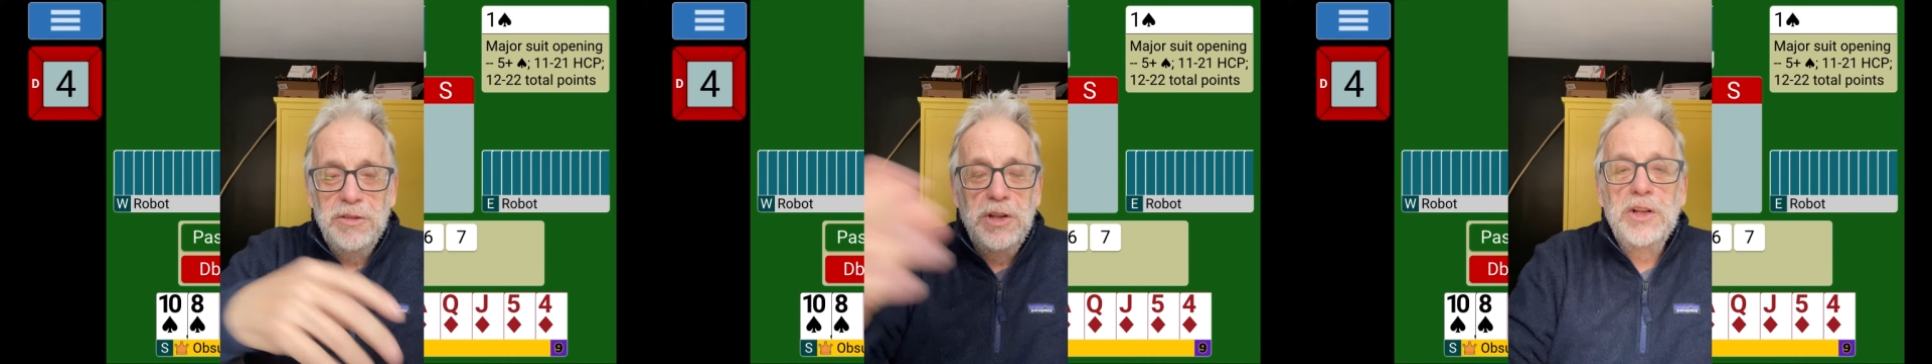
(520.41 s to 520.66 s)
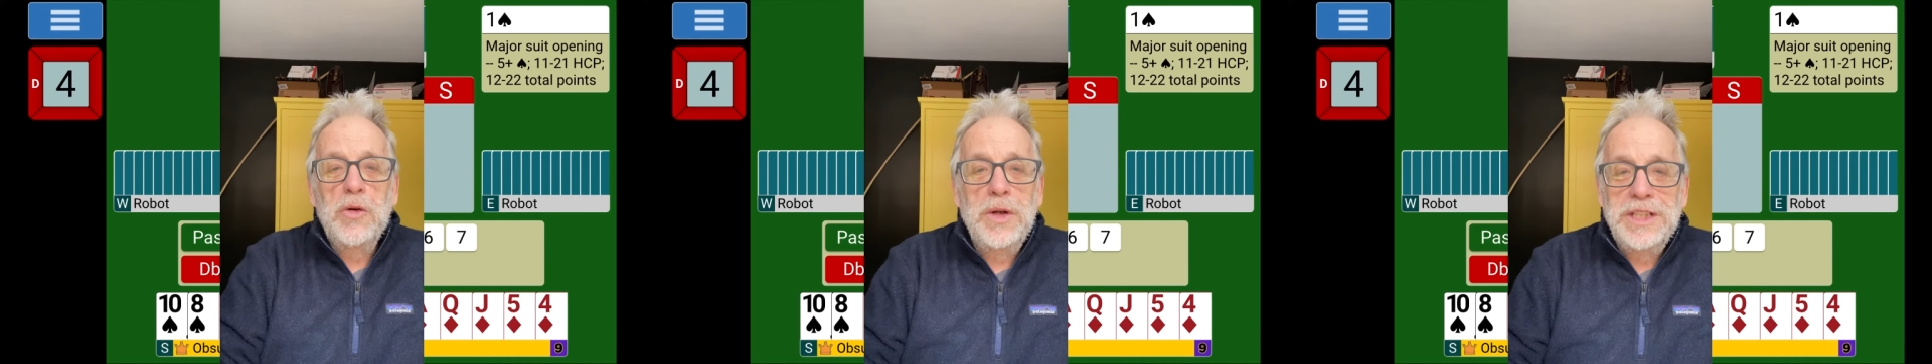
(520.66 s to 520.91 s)

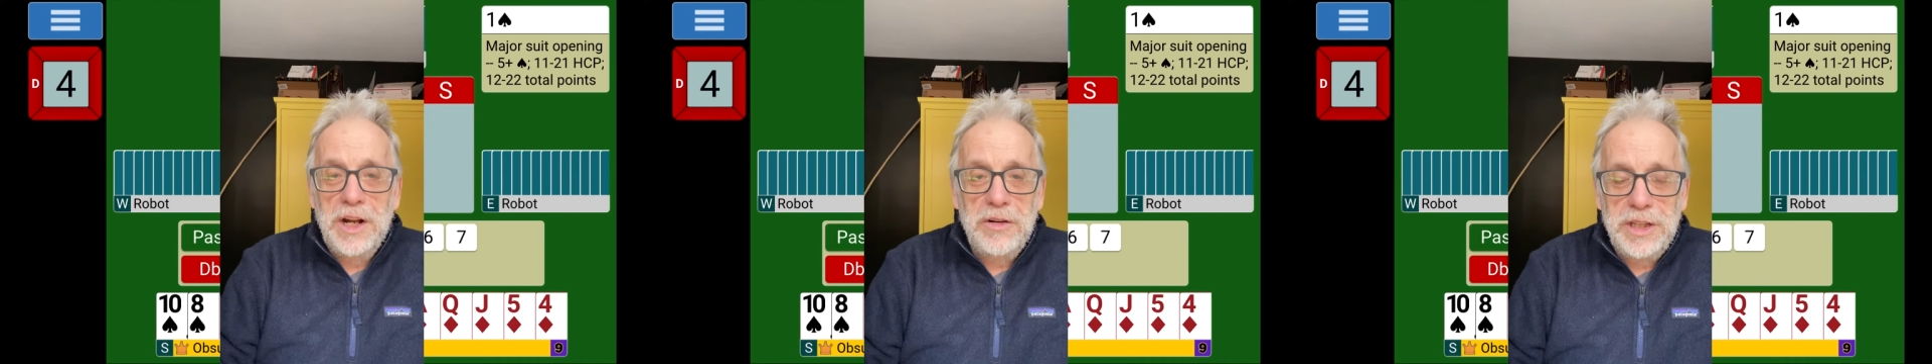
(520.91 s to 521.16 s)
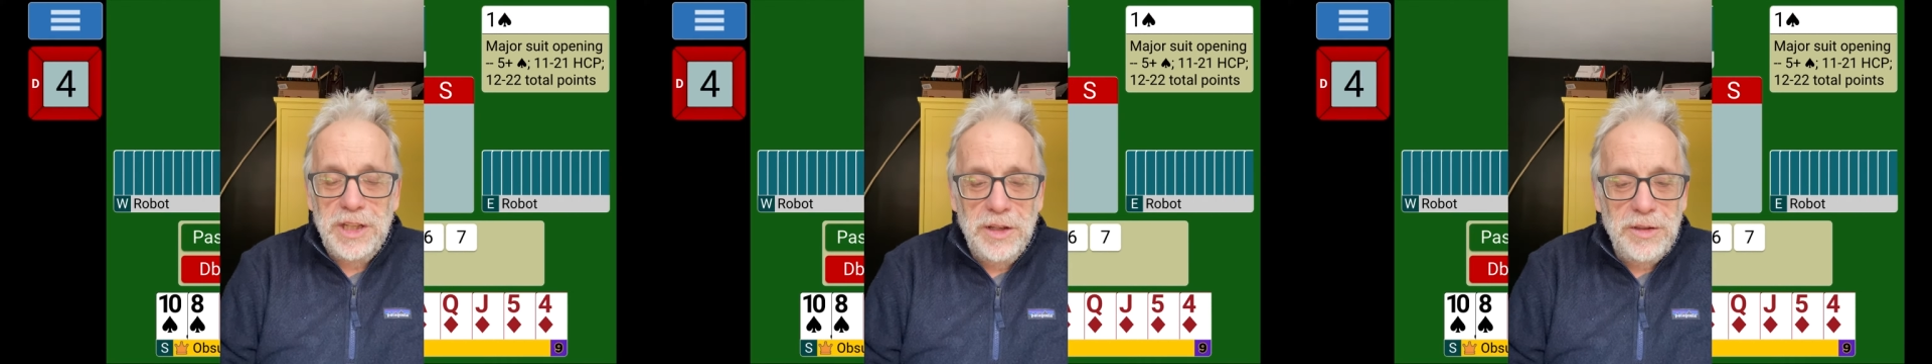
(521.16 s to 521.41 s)
then going down in
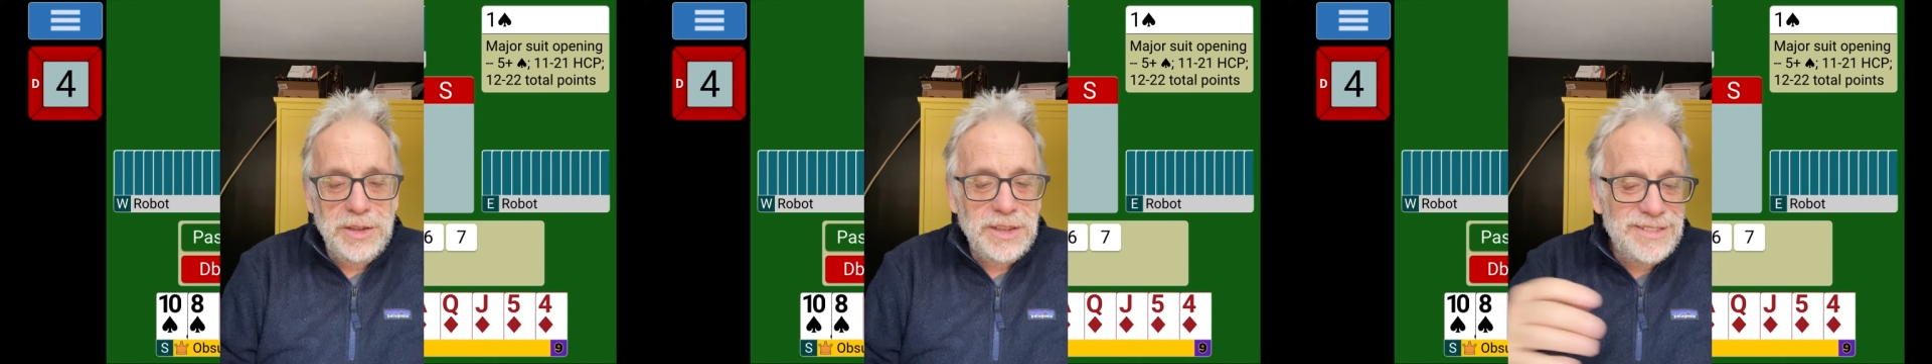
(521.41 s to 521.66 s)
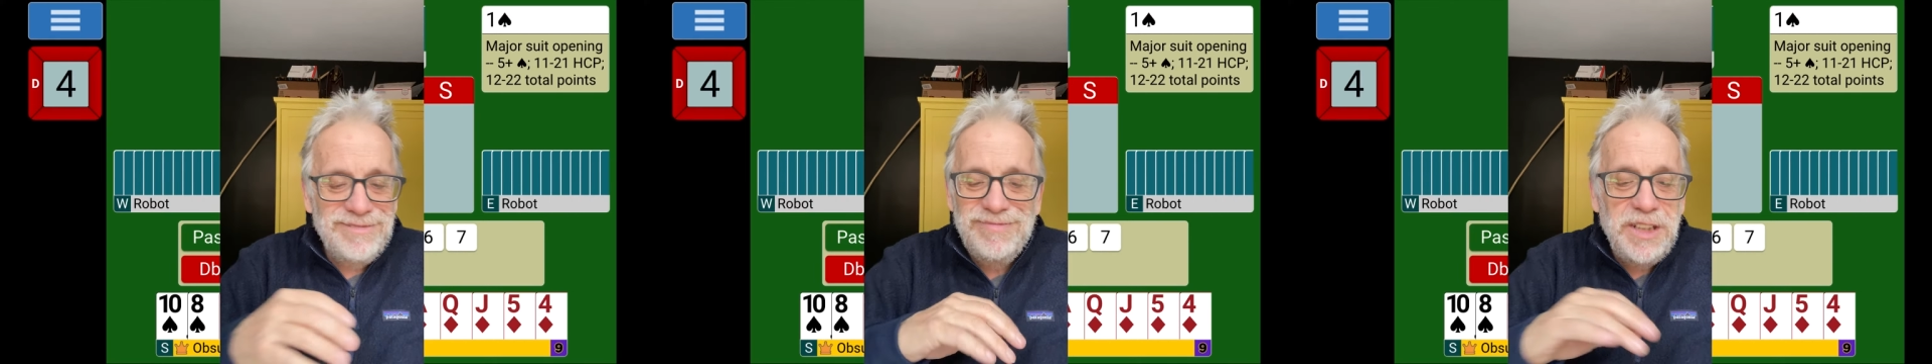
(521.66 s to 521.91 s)
the
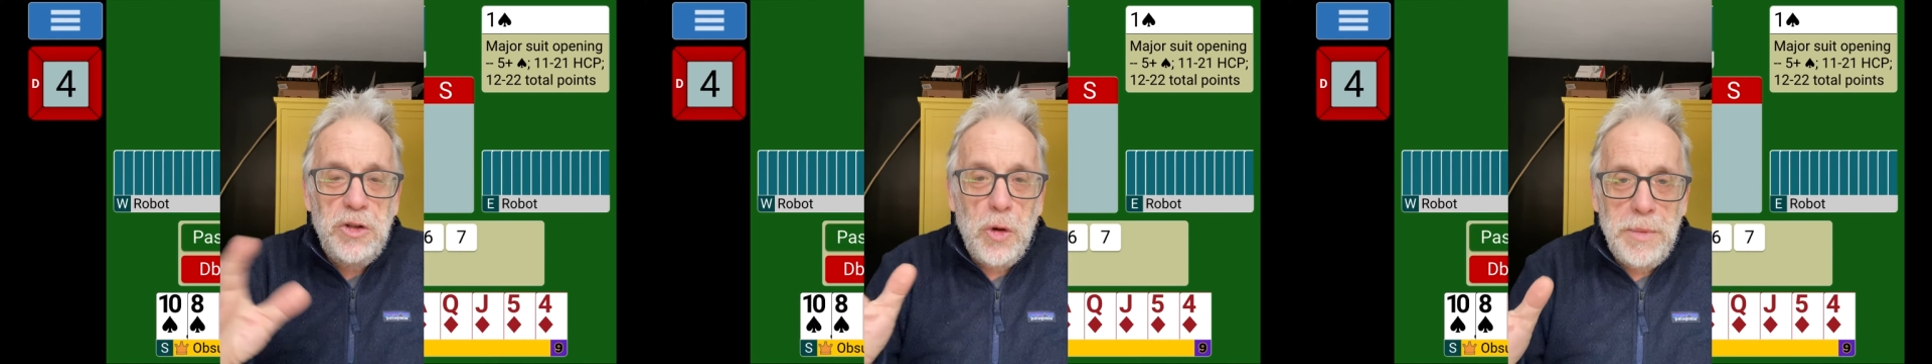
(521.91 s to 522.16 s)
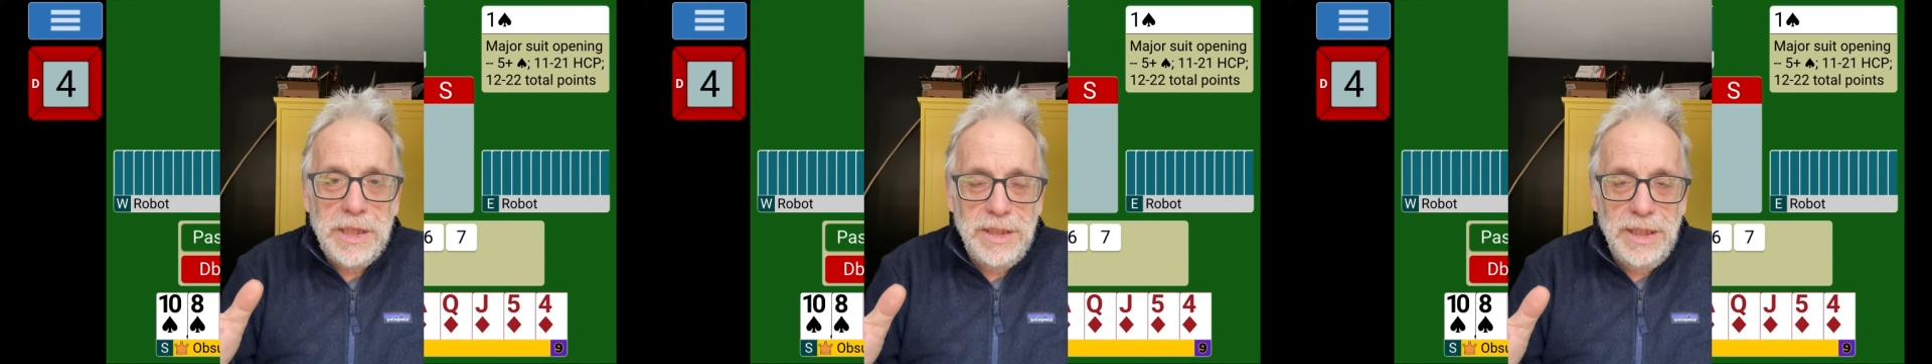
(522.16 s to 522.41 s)
others, no
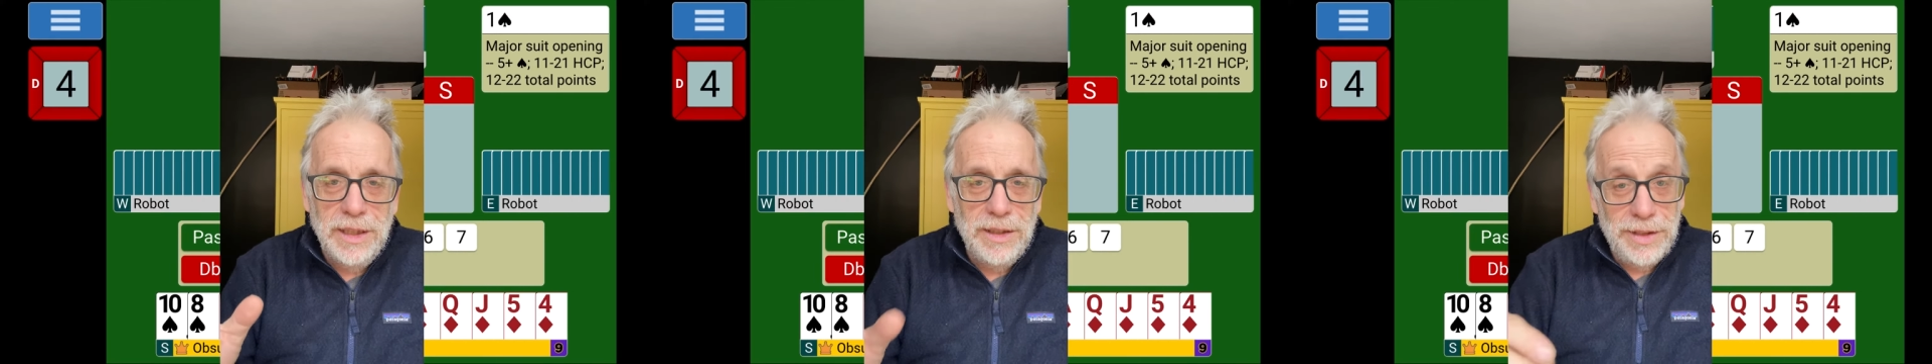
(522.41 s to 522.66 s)
big deal.